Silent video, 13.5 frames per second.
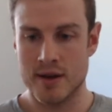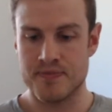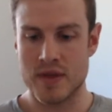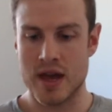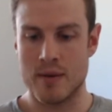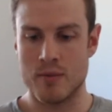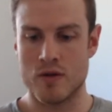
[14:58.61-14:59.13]

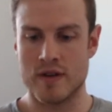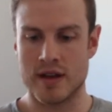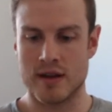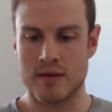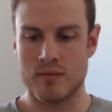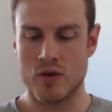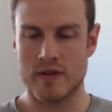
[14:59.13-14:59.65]
yeah,
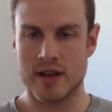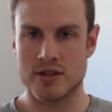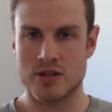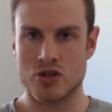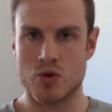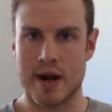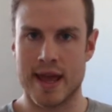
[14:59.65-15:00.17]
moving into
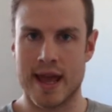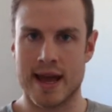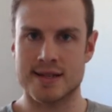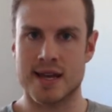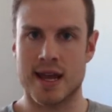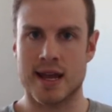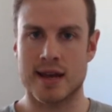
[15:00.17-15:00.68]

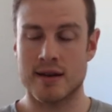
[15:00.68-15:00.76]
2018.